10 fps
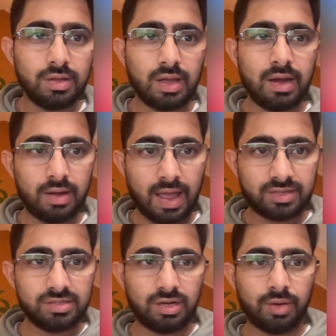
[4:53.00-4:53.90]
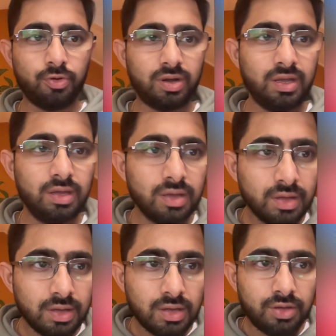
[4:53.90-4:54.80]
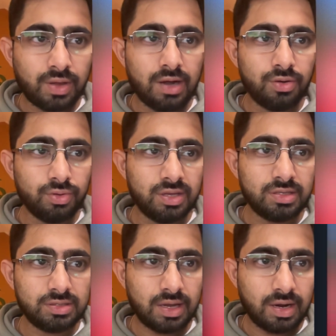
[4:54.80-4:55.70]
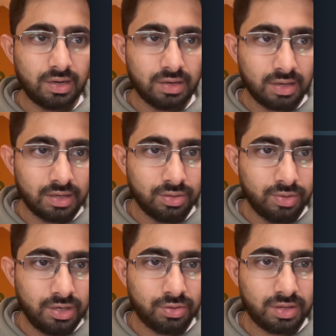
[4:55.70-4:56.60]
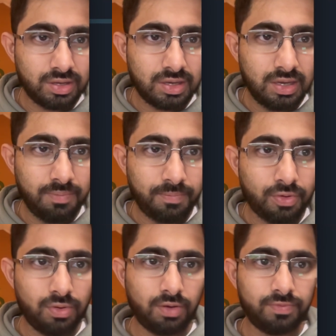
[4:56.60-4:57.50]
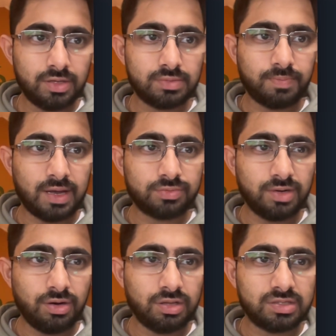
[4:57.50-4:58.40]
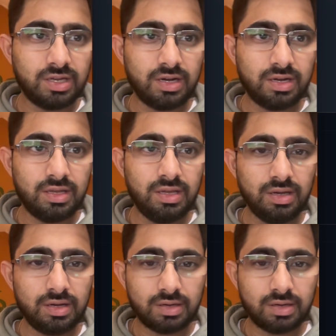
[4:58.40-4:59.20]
and access it remotely, you can do this. And you need to keep hold of this password or the secret key.